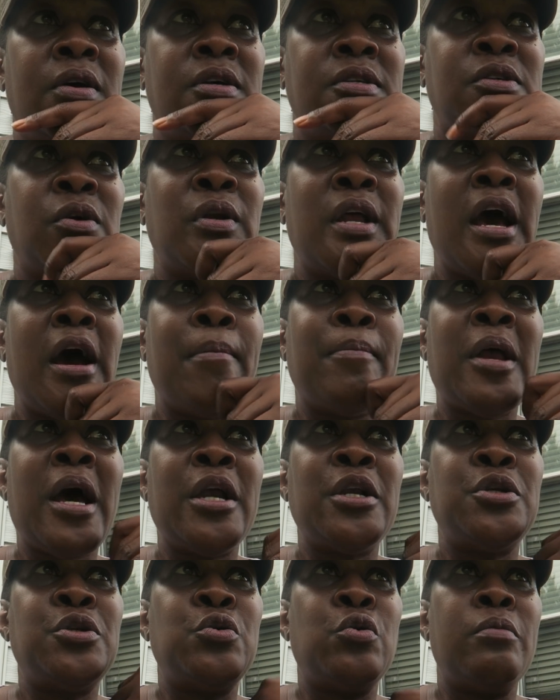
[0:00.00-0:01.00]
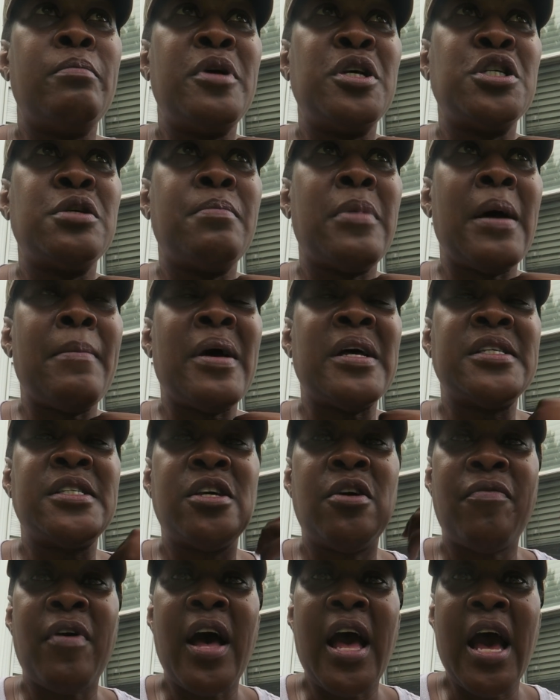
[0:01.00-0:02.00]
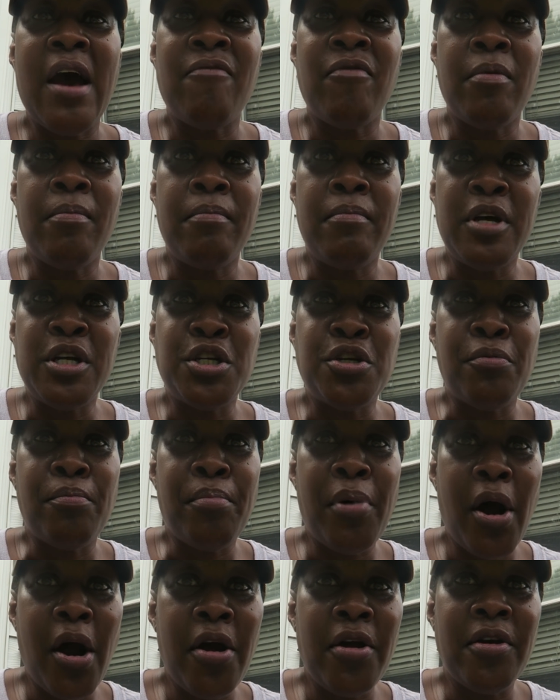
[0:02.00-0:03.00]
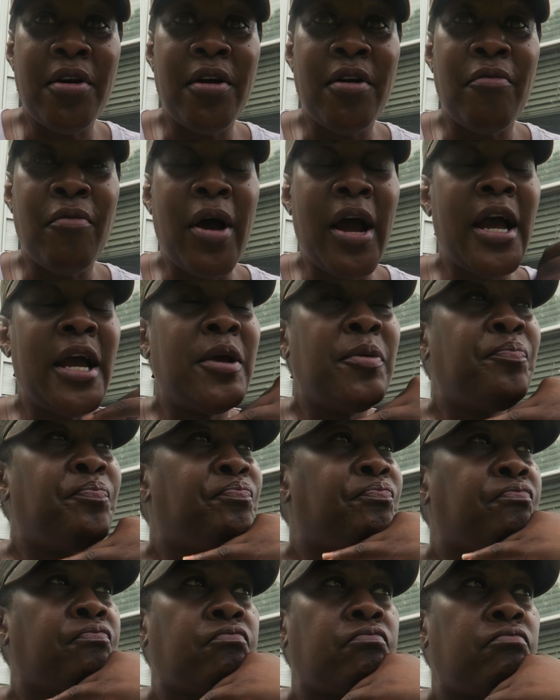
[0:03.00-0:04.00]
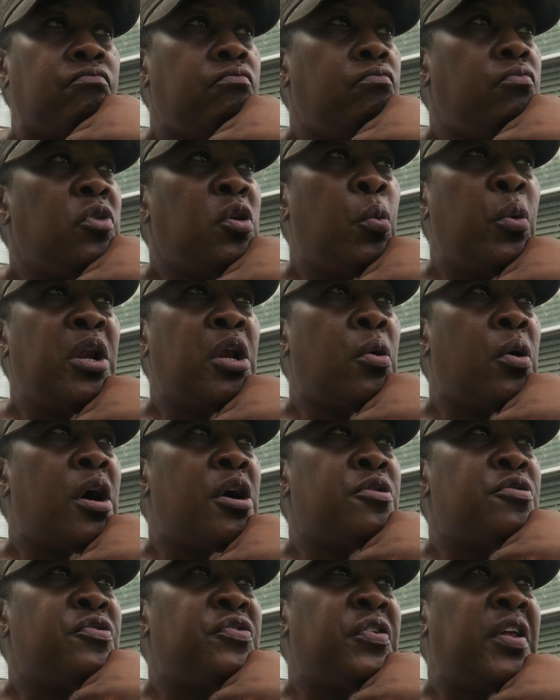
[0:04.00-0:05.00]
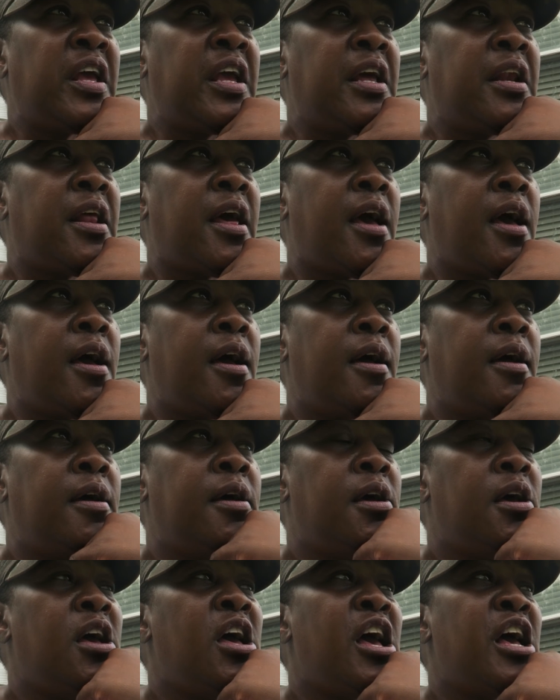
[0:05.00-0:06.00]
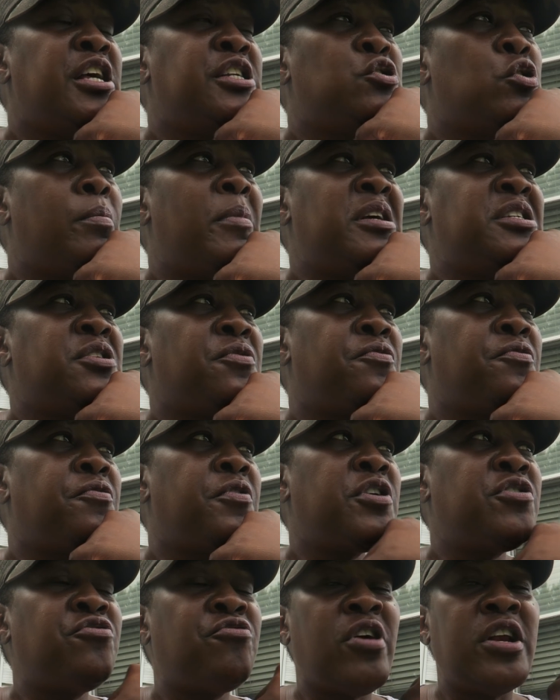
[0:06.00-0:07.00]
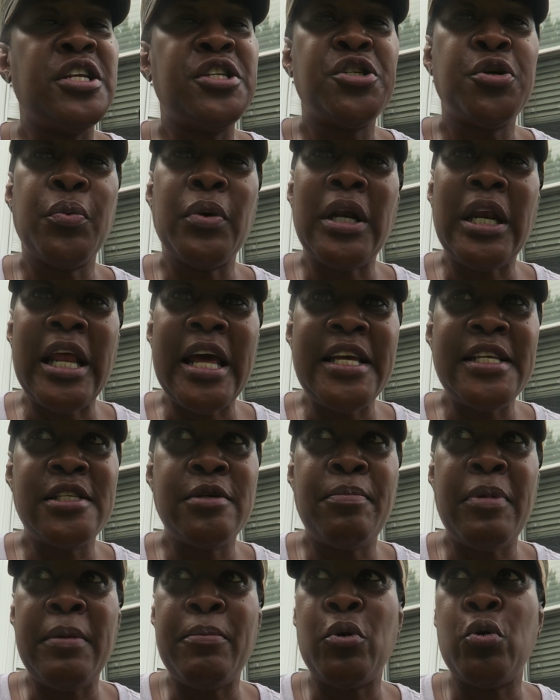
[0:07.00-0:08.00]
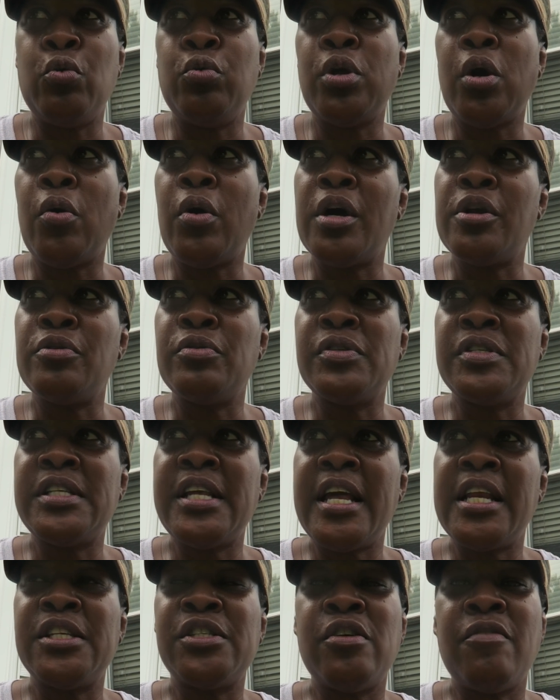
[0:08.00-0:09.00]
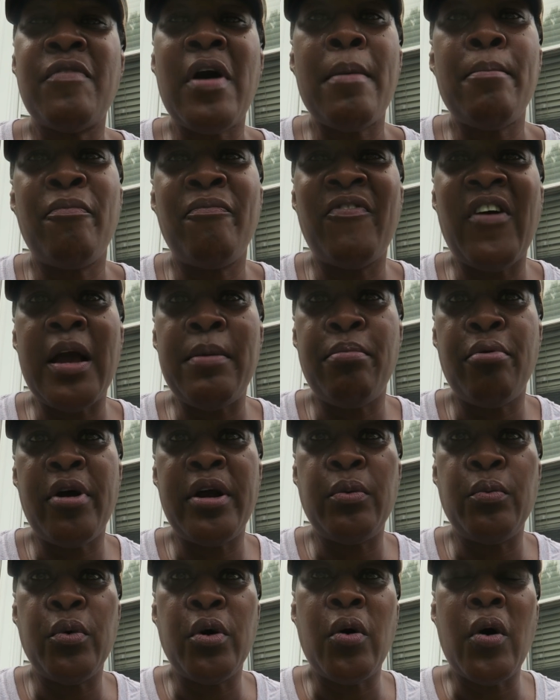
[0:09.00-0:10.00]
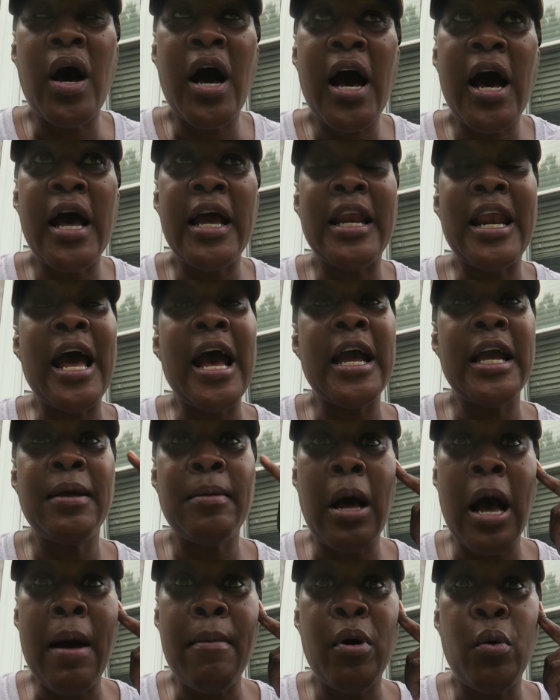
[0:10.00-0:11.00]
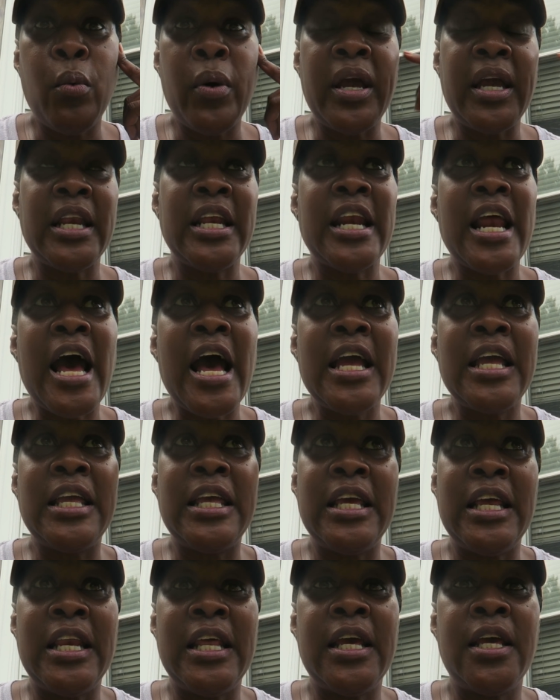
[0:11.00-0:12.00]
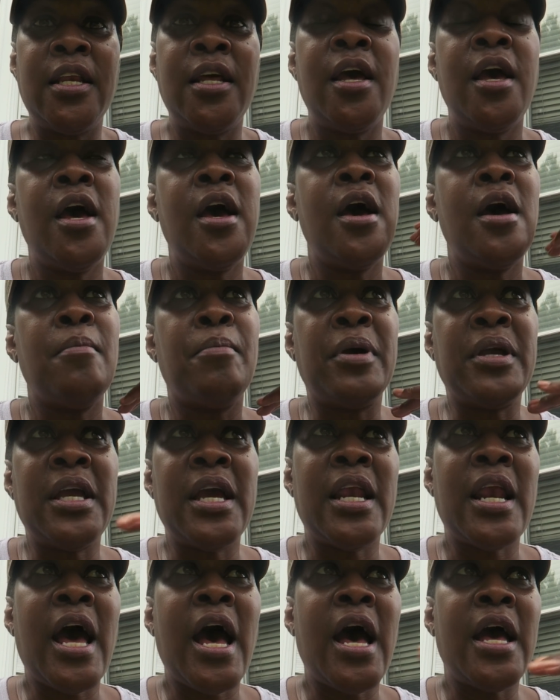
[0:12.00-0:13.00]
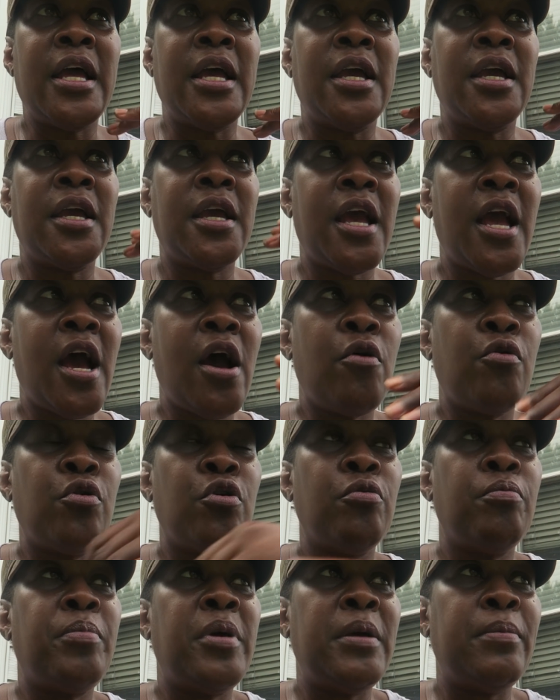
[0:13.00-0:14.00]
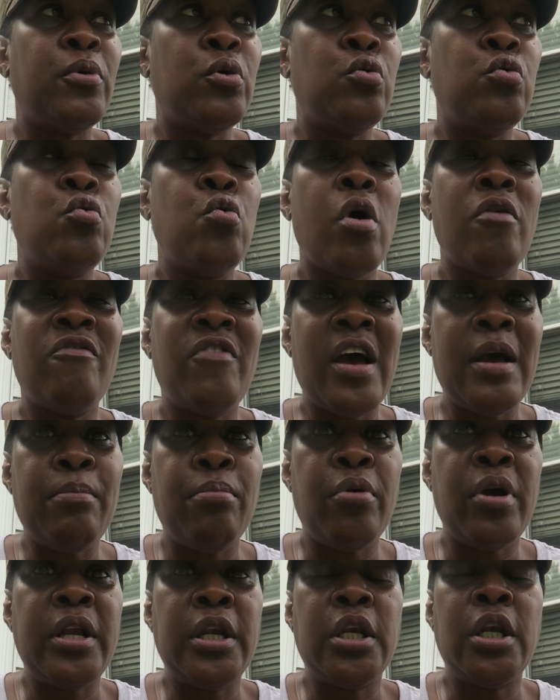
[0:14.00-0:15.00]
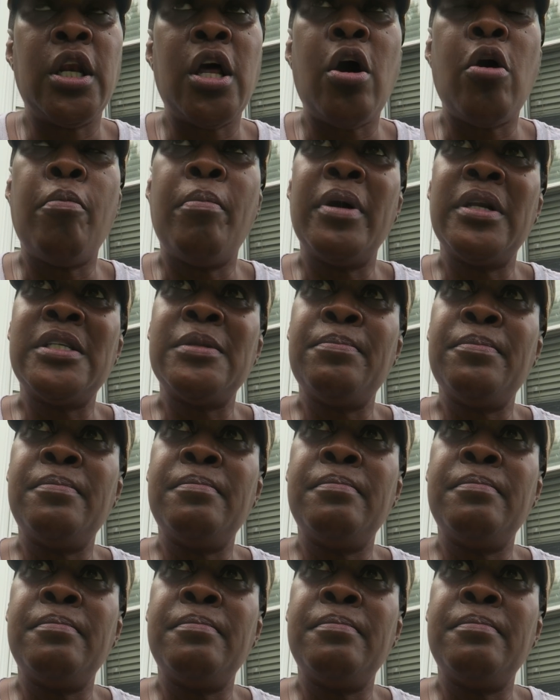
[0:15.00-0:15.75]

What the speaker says: So now I'm not doing mission by myself. I have a mission partner, right? We don't understand that. And so it makes it frustrating to relate to people who don't understand it. So if I'm vibrating real high and I'm awakening, I get it, but yet I encounter people who are vibrating low, but